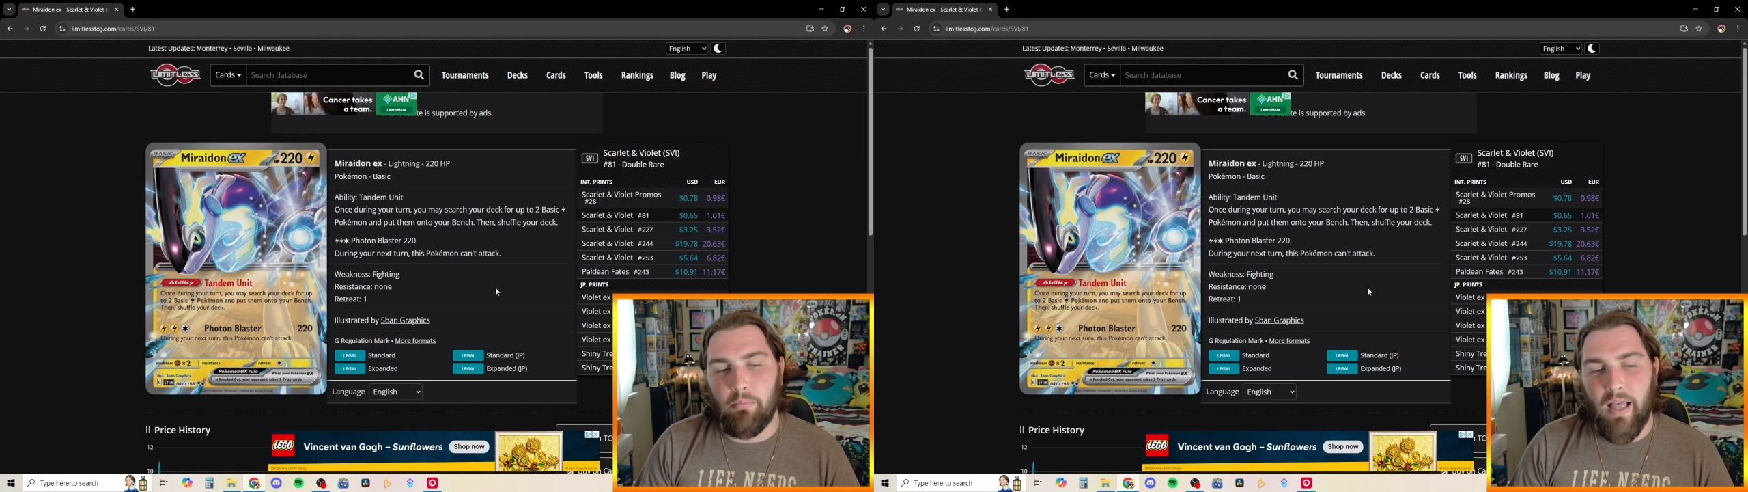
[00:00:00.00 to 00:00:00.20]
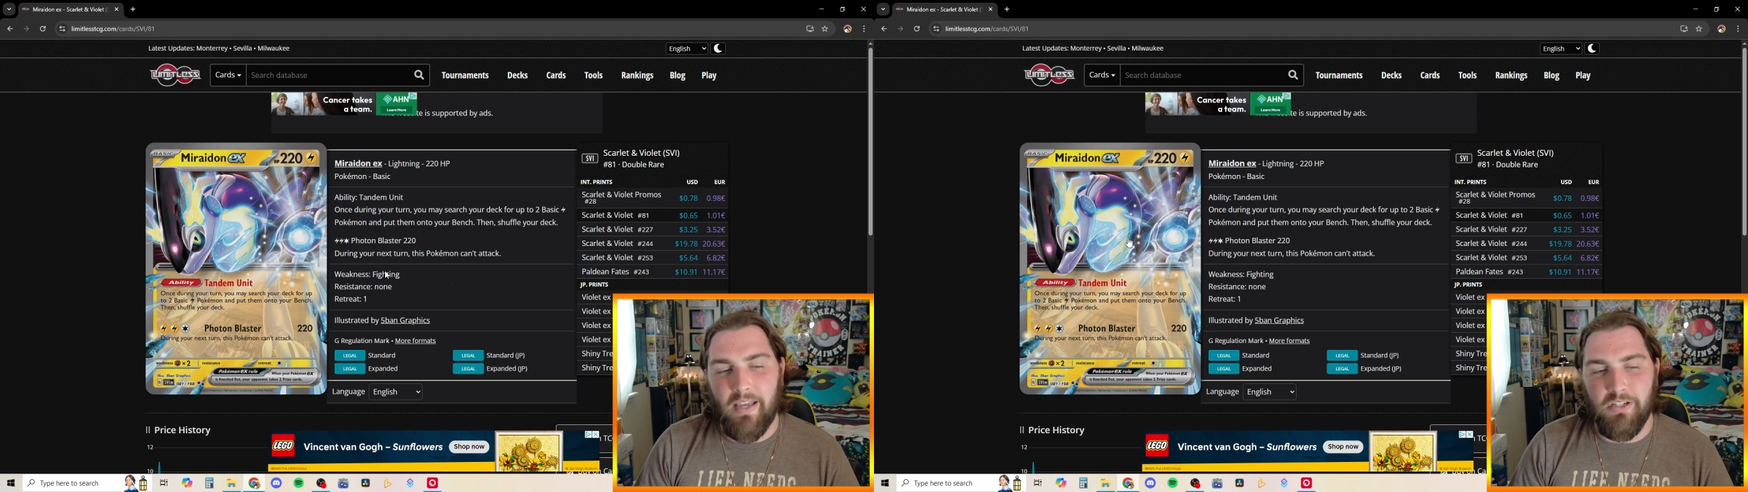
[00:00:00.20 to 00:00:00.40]

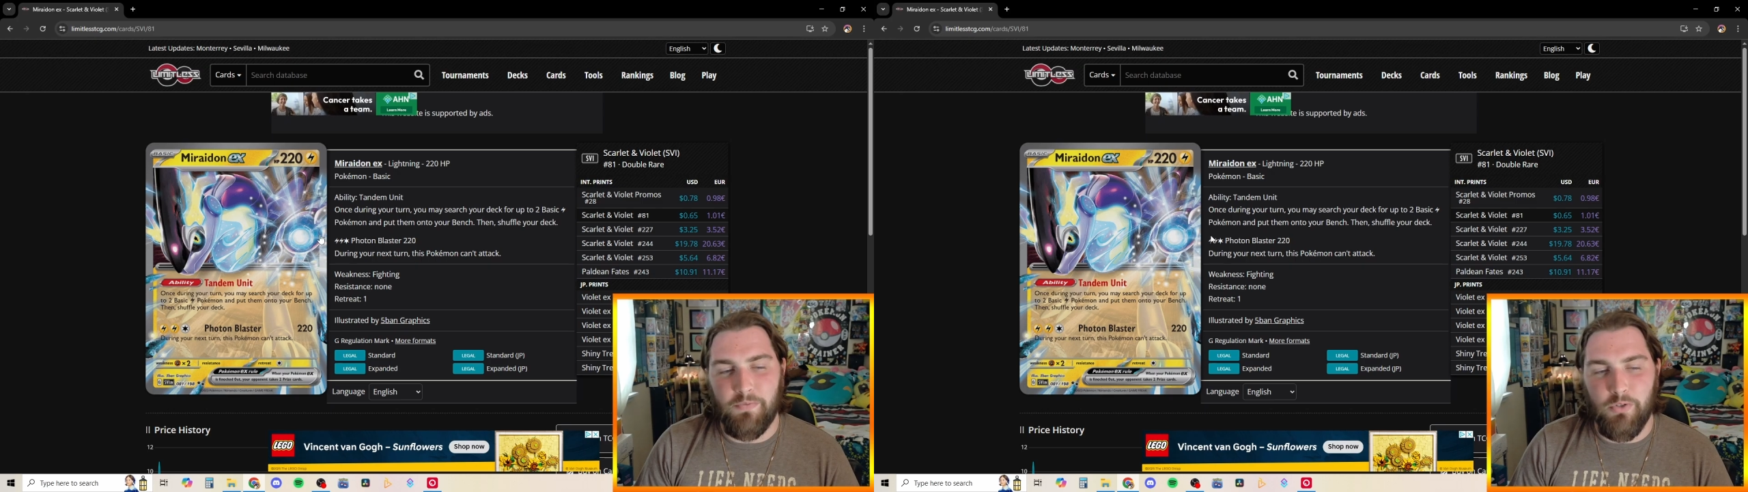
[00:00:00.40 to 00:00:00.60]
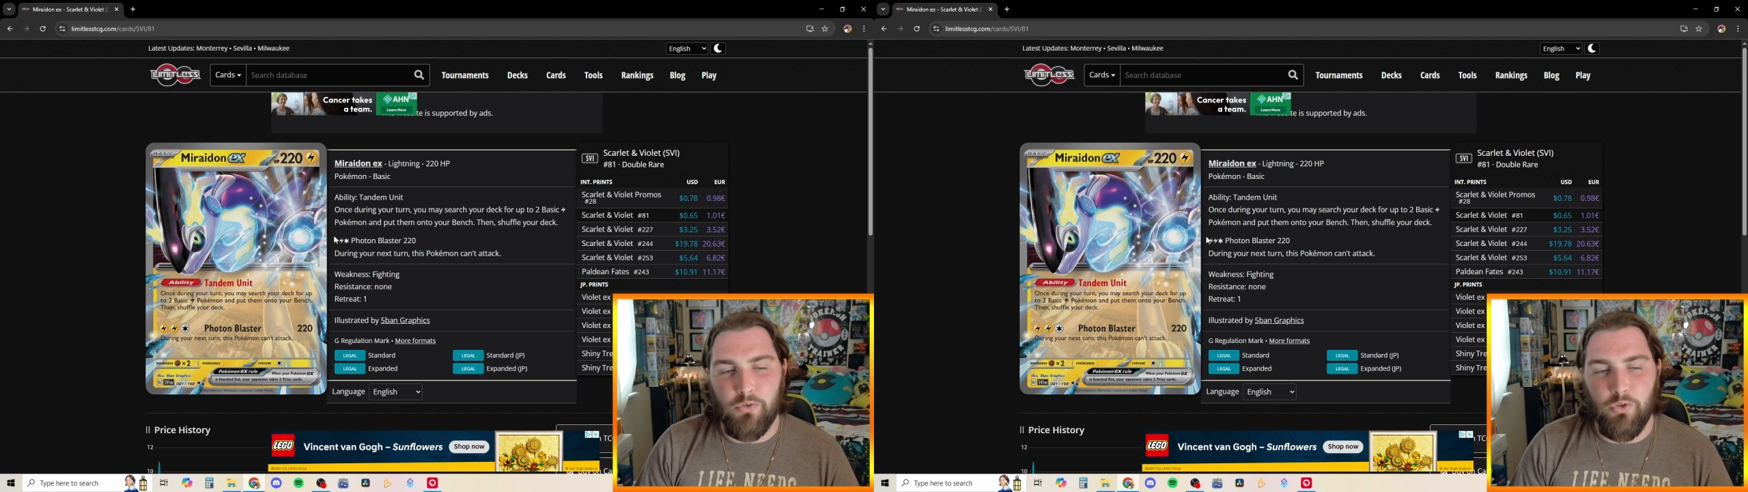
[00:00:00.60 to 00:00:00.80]
Blaster
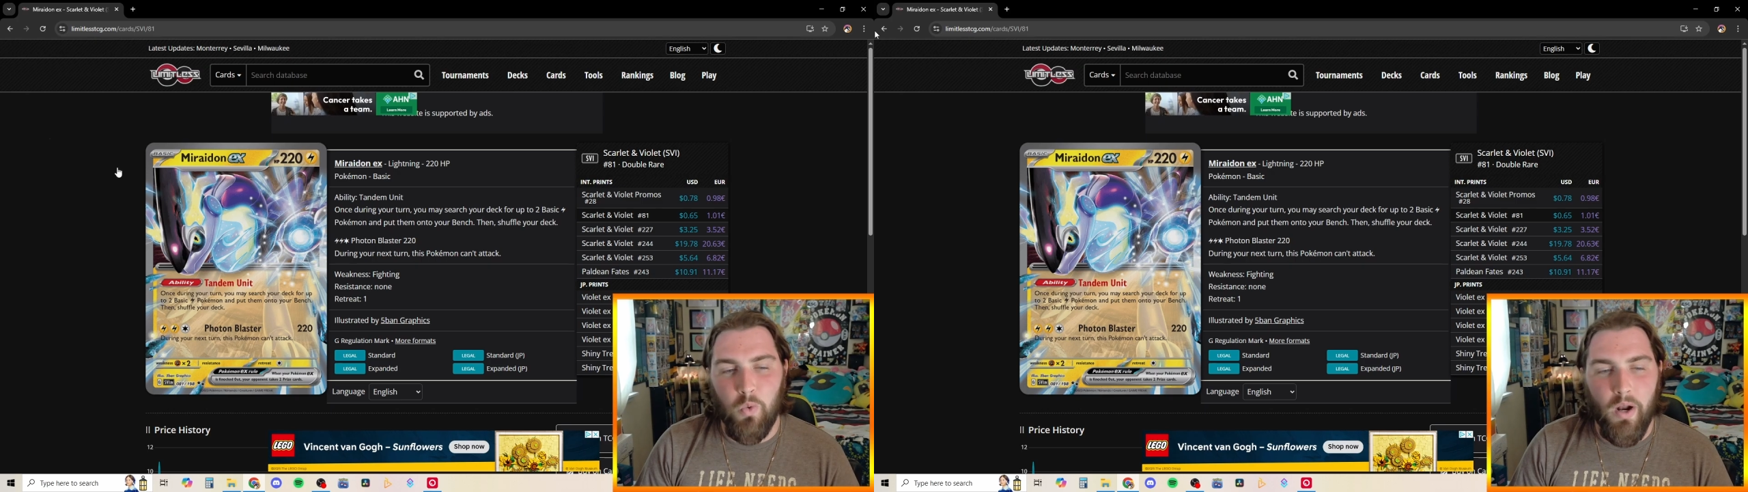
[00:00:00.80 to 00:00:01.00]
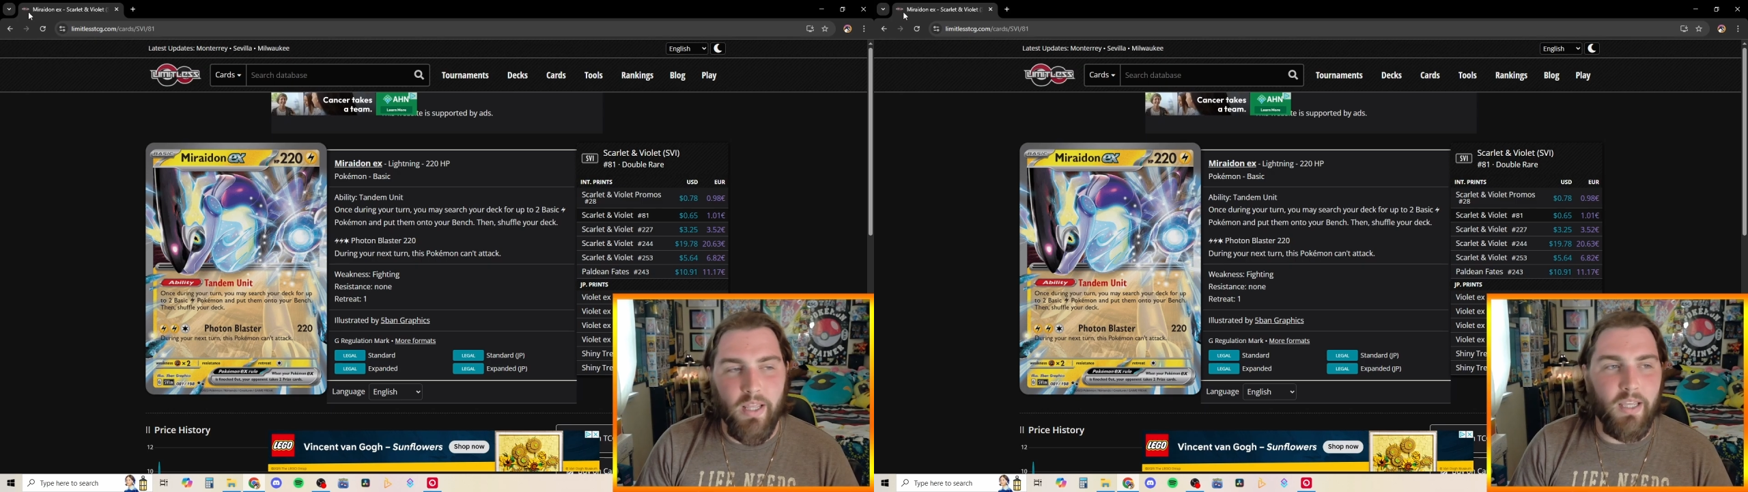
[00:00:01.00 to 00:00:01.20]
for
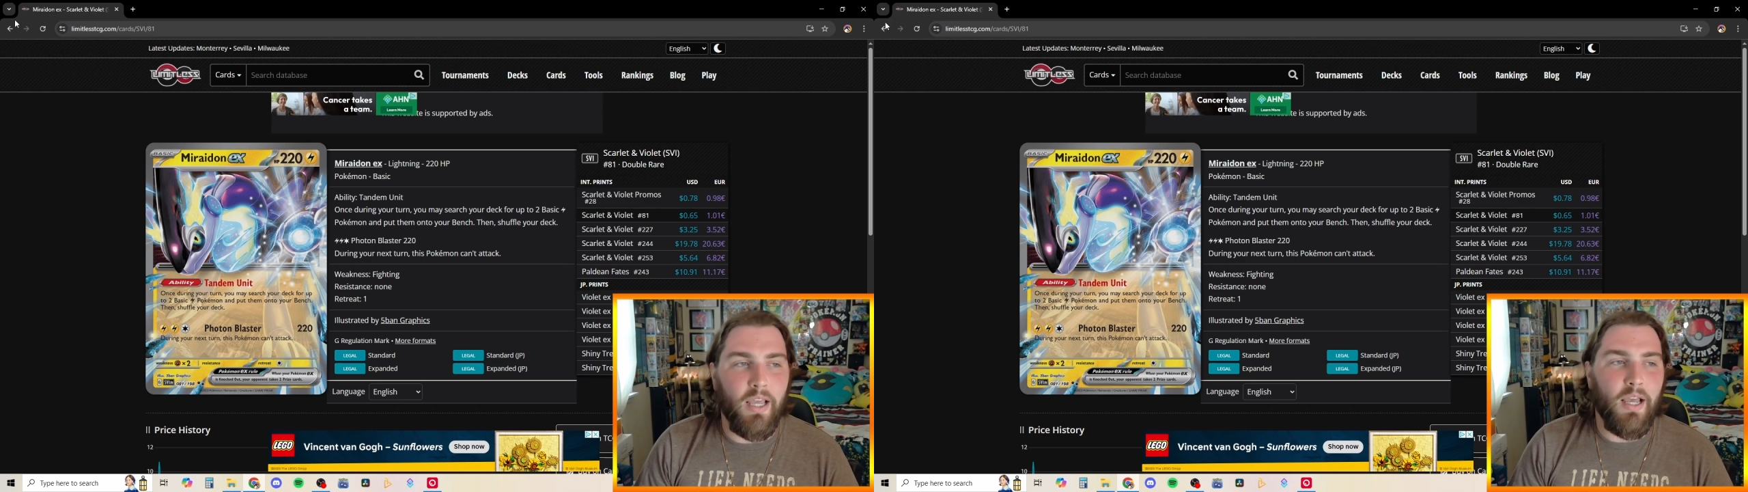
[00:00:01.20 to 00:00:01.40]
220